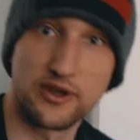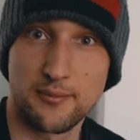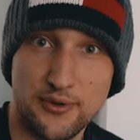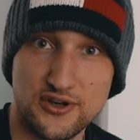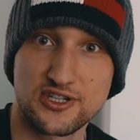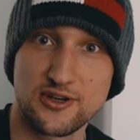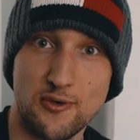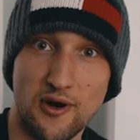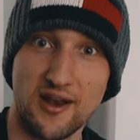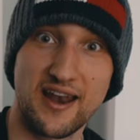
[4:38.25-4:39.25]
we can push into
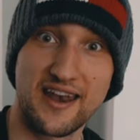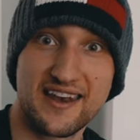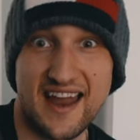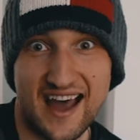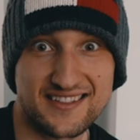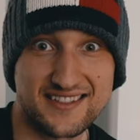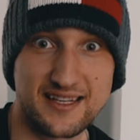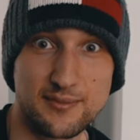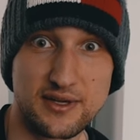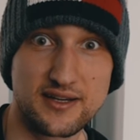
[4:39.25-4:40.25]
the wall and not
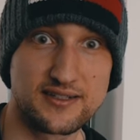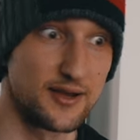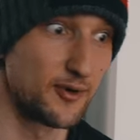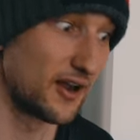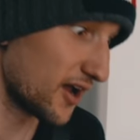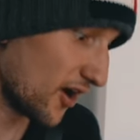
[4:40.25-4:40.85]
see because then we're like,